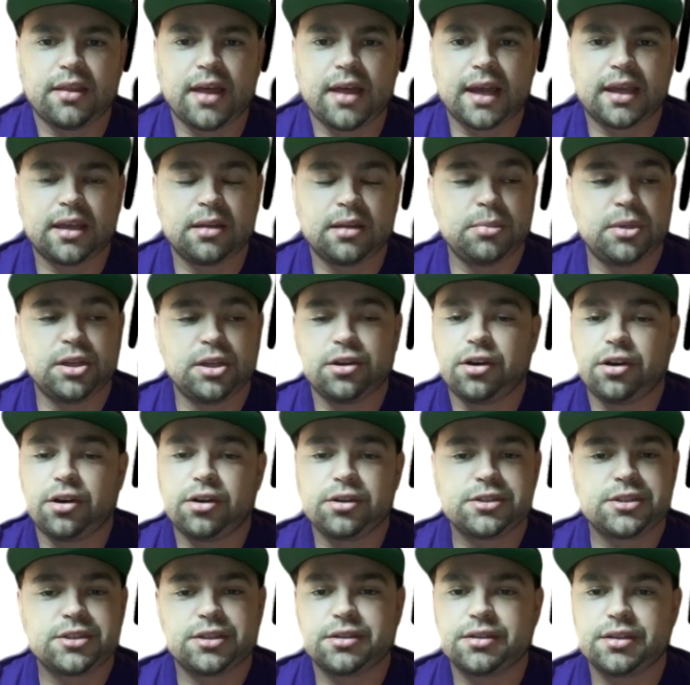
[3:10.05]
that can be
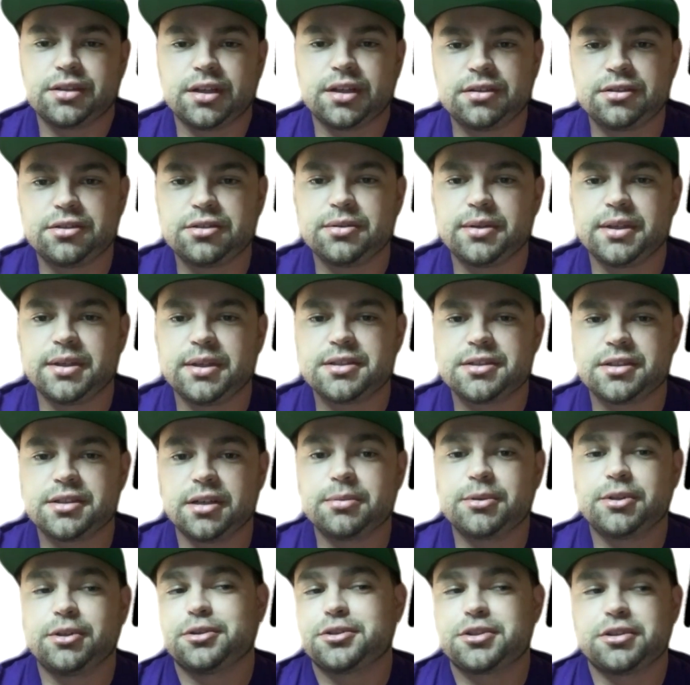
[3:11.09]
altered into a
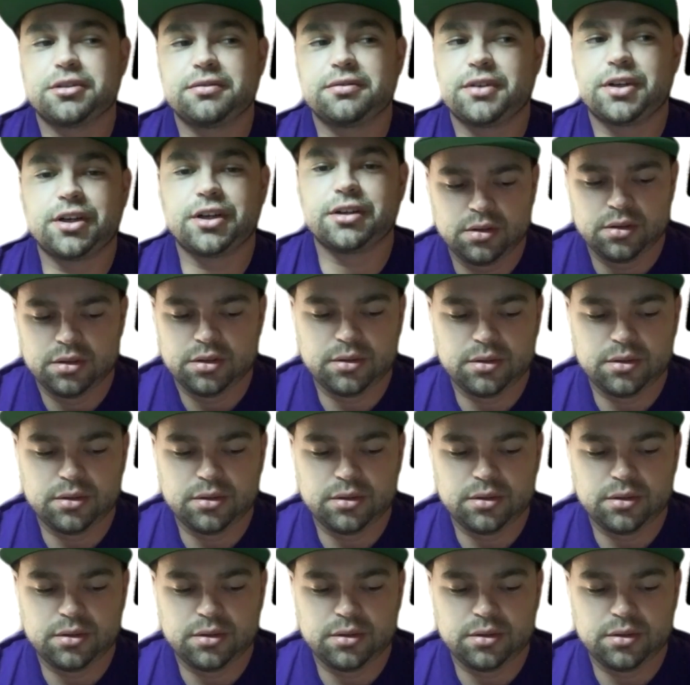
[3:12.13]
subculture of art.